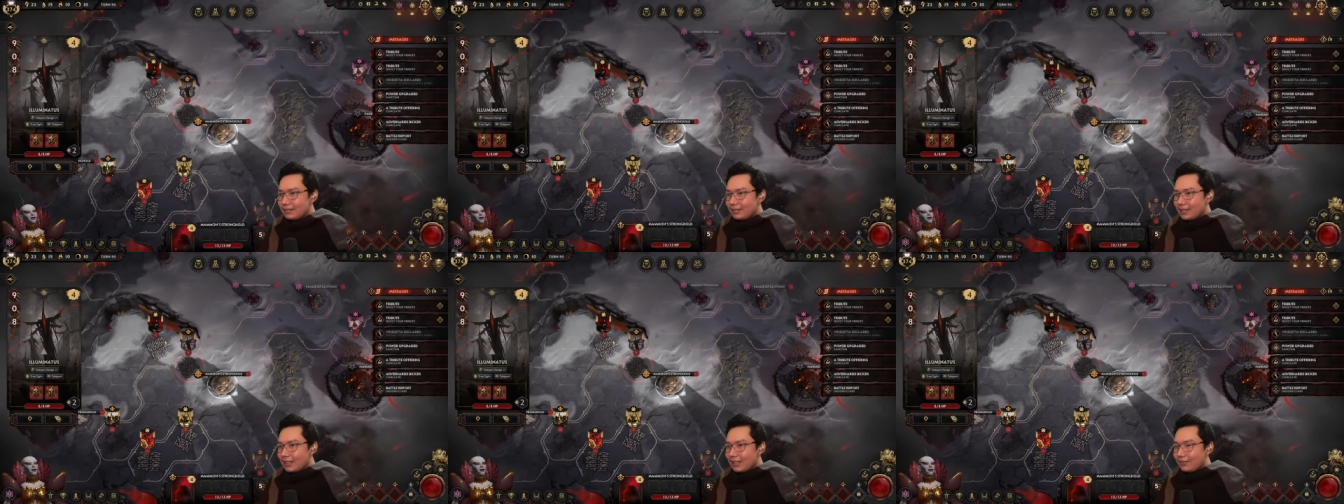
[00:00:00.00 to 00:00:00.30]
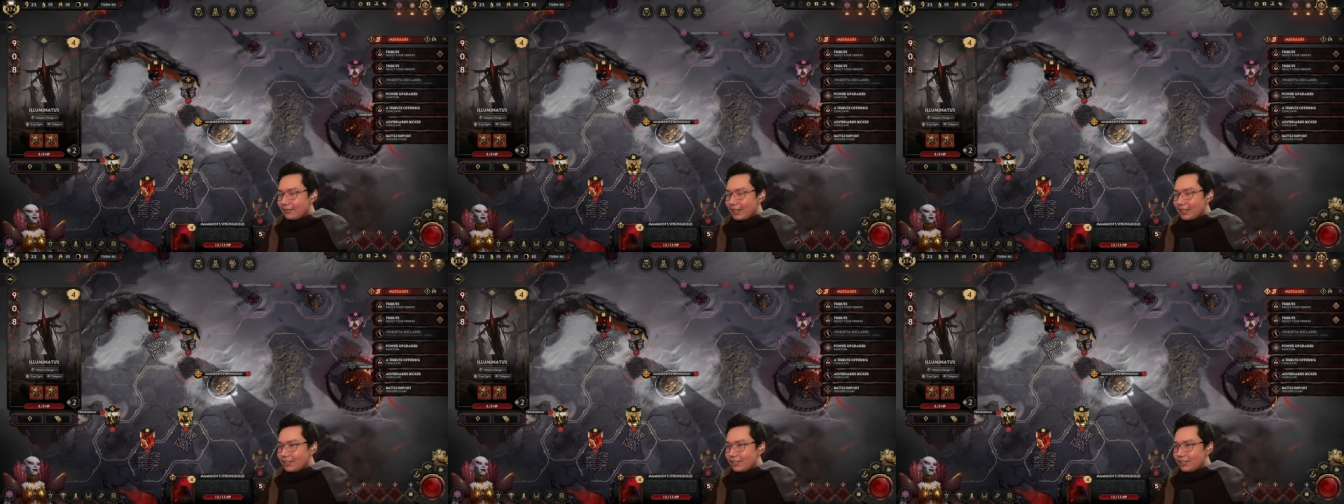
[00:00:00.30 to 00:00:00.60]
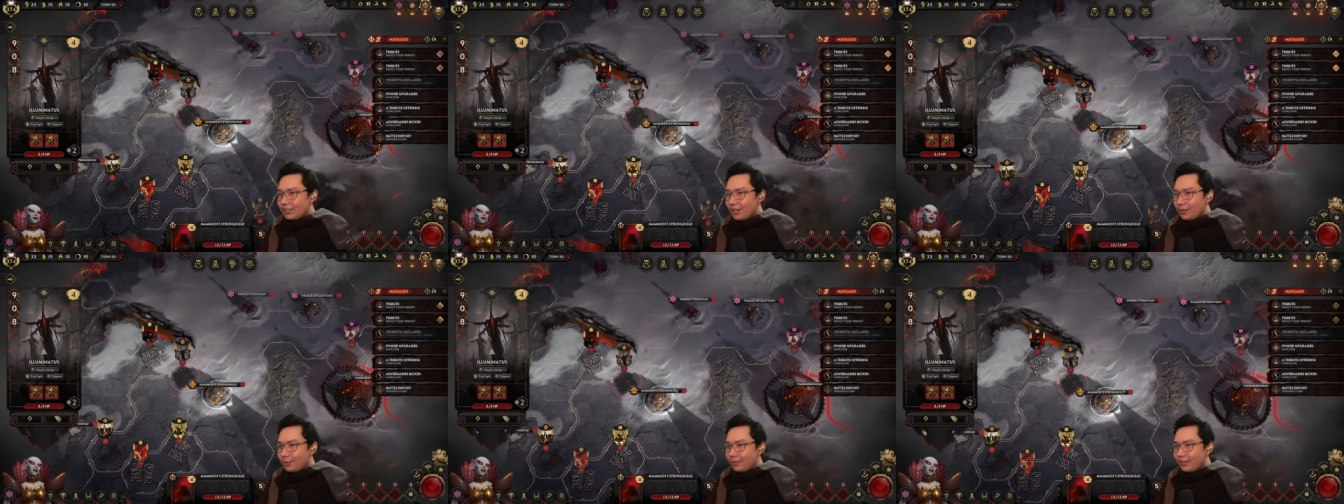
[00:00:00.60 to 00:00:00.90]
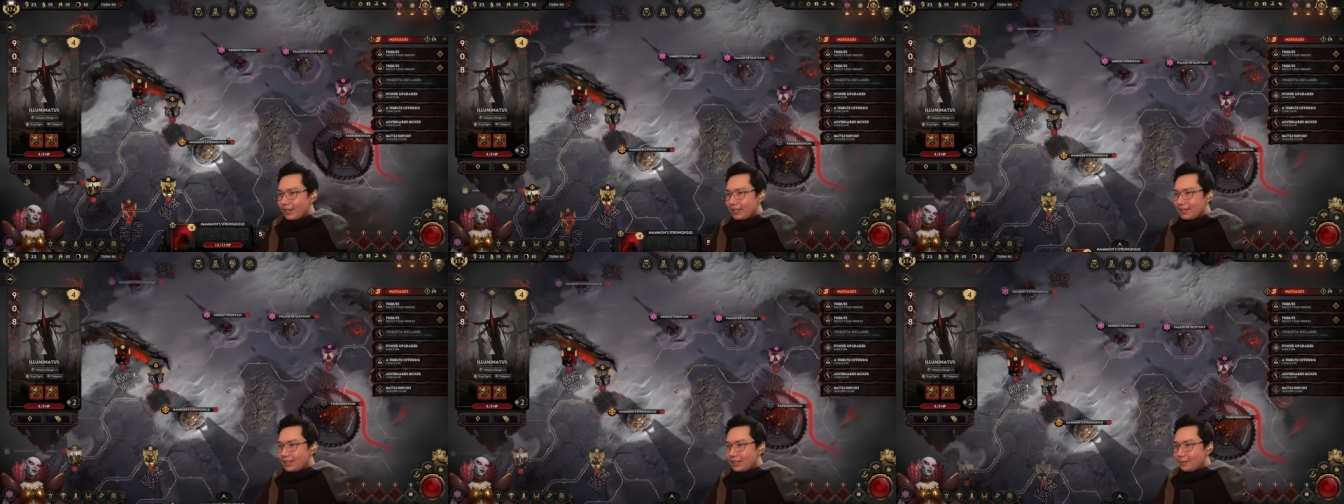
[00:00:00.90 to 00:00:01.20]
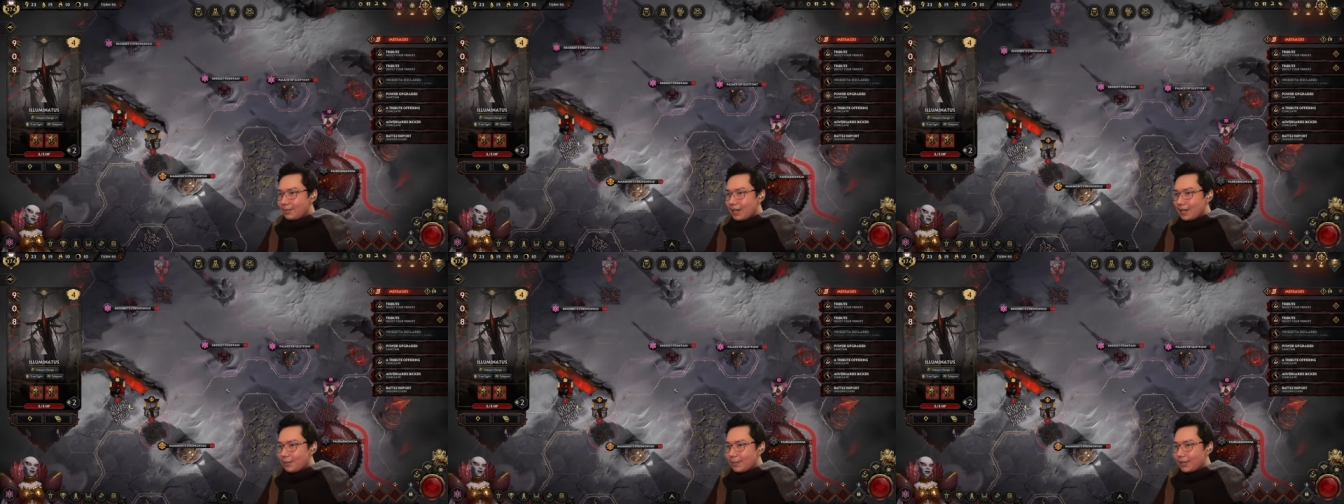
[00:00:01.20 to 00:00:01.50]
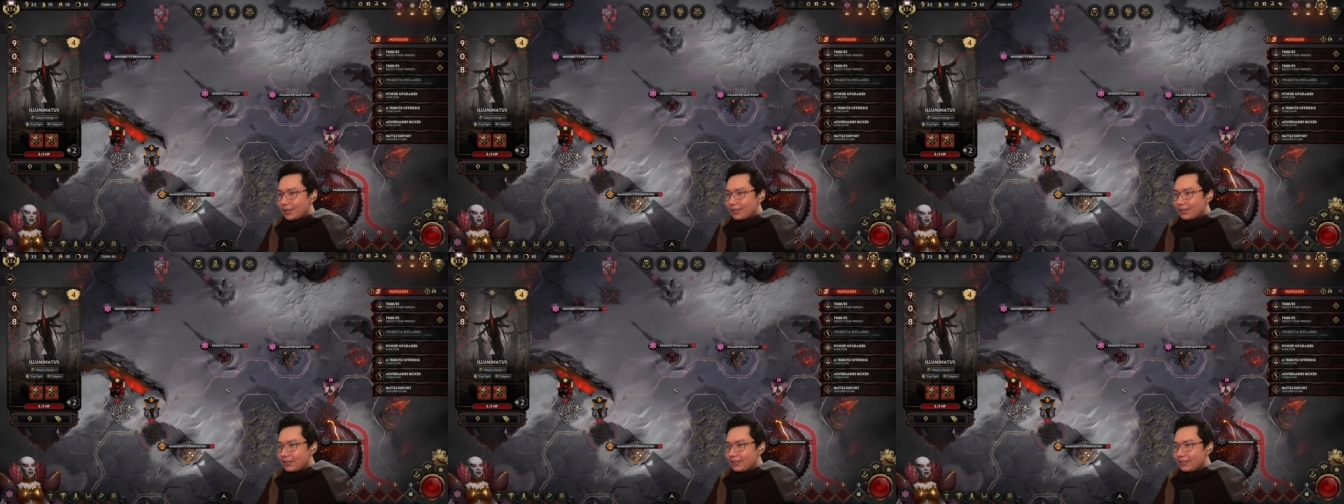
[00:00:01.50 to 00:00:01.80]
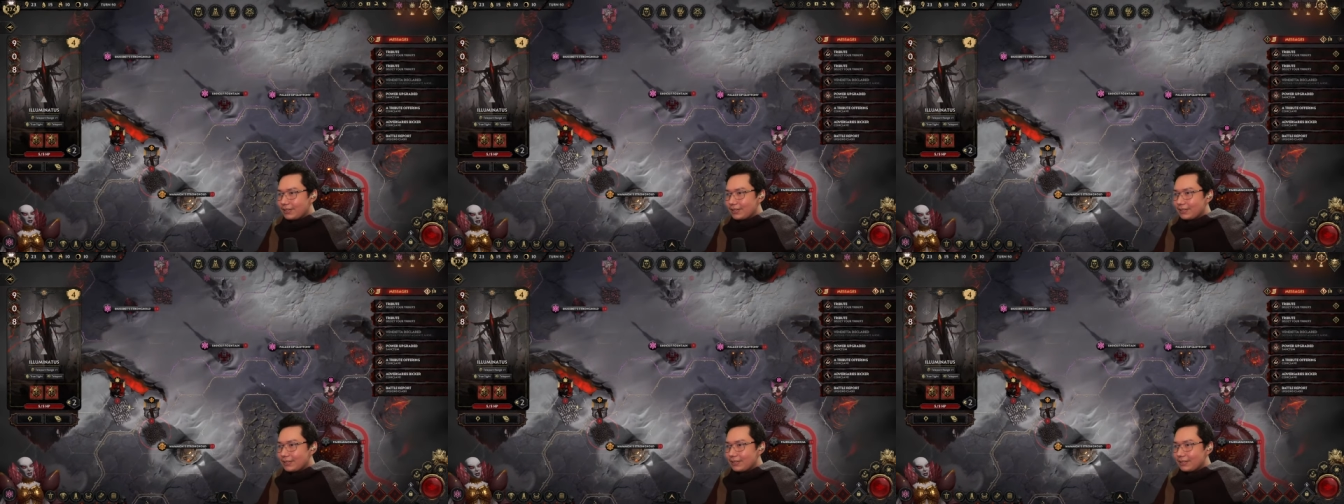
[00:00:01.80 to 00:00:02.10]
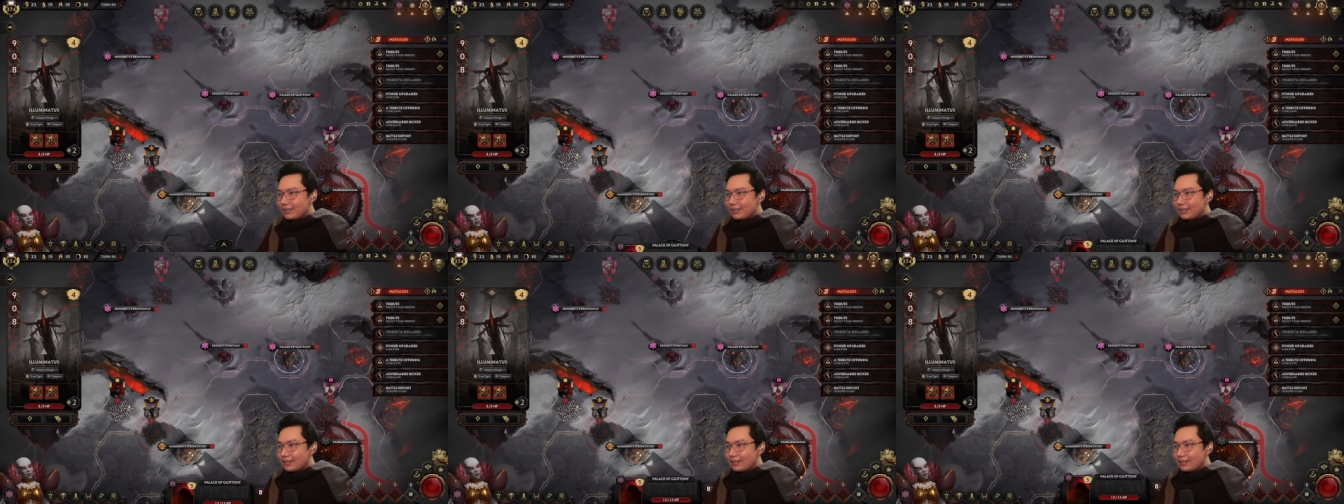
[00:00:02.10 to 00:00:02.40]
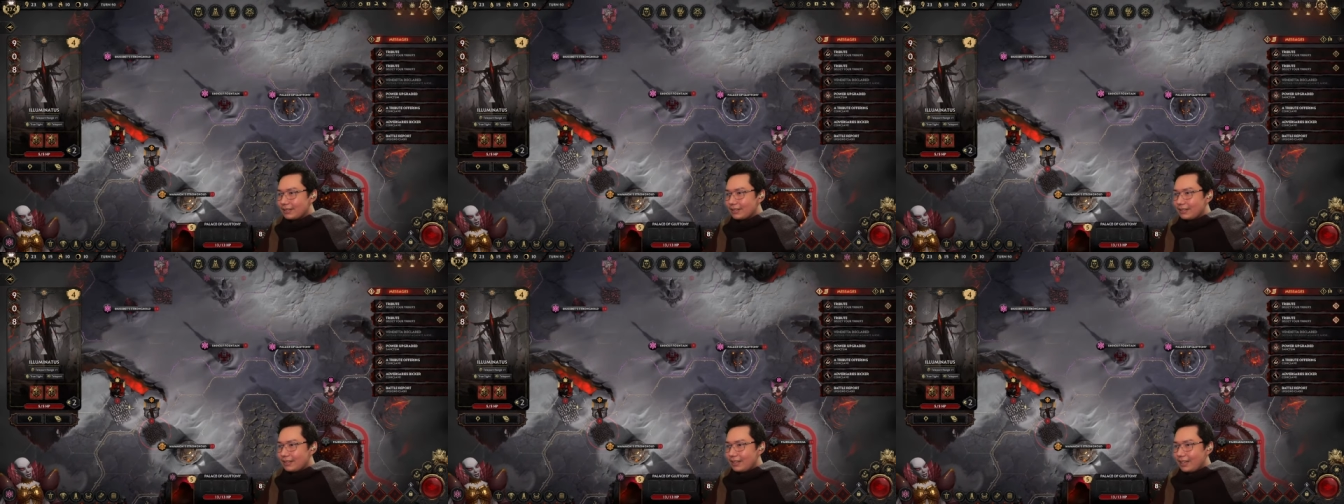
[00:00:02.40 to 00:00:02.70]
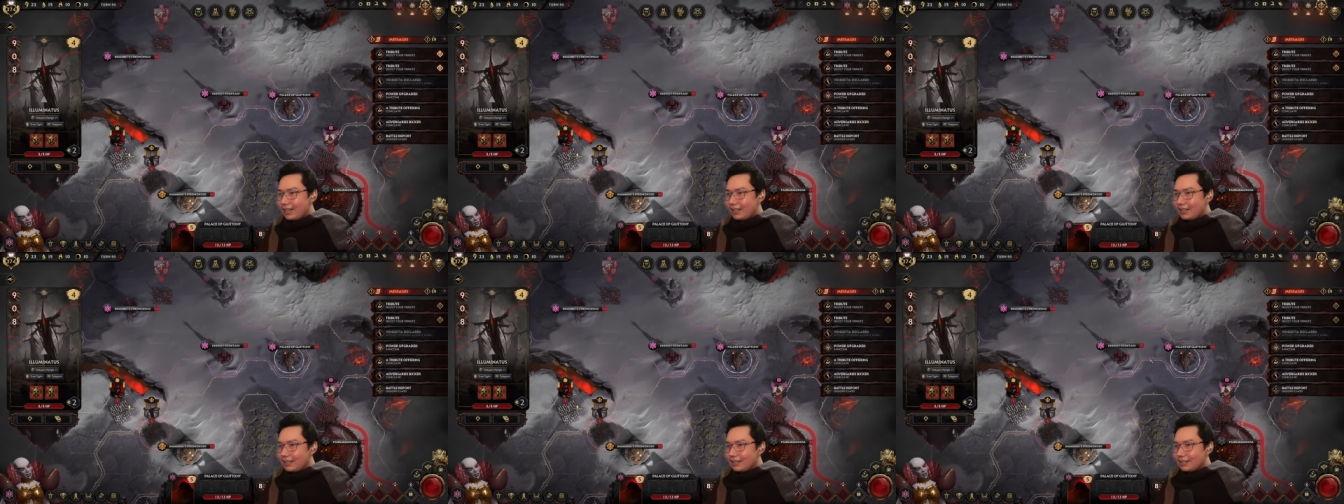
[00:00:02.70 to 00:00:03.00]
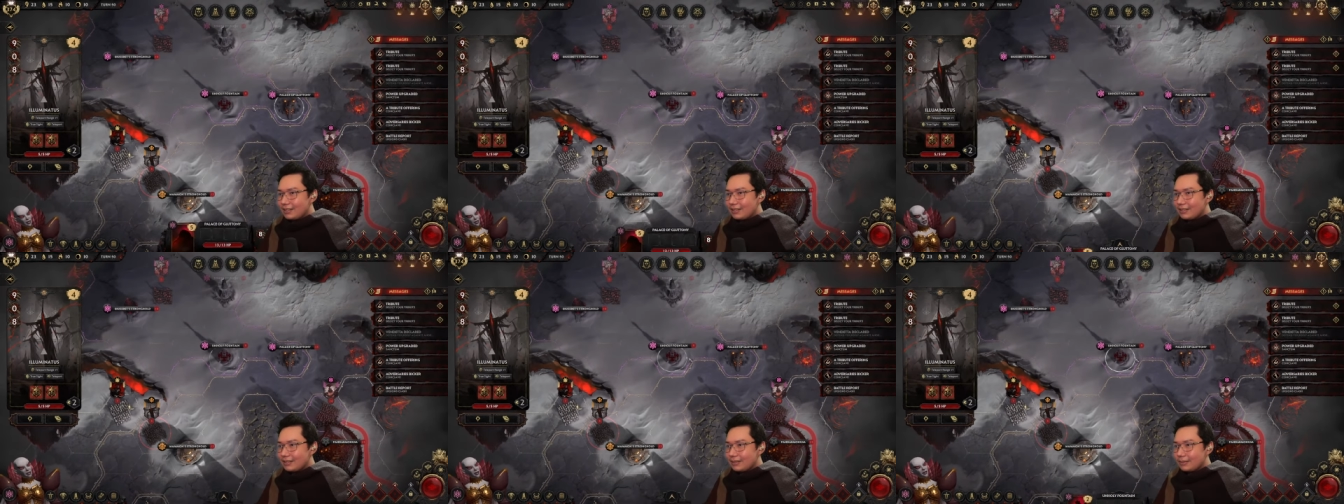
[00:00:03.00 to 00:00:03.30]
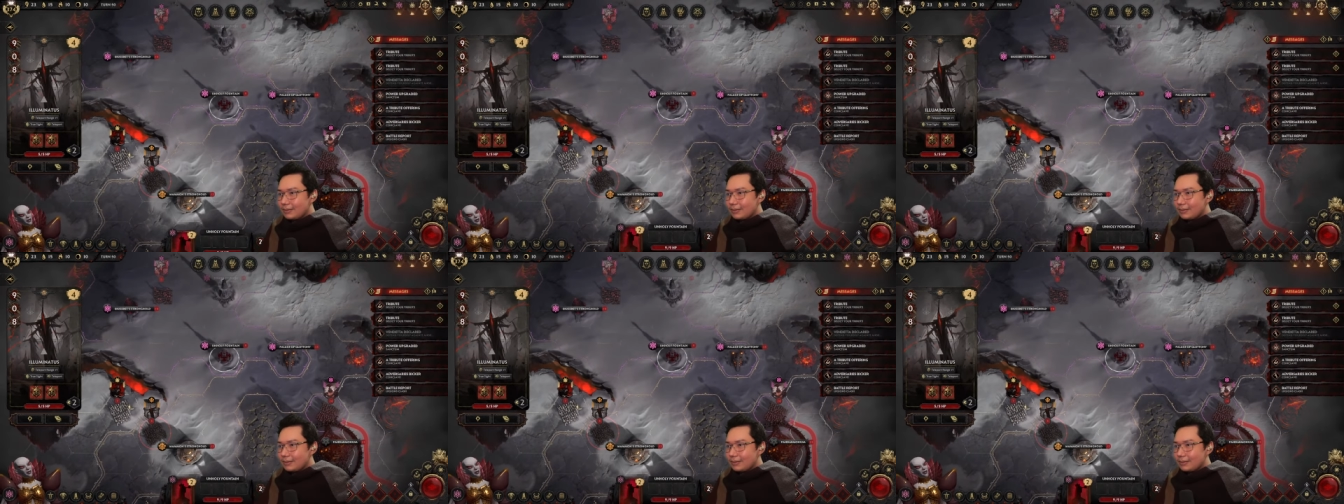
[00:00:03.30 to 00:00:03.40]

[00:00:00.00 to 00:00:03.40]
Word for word: And if they stop fighting Mammon, then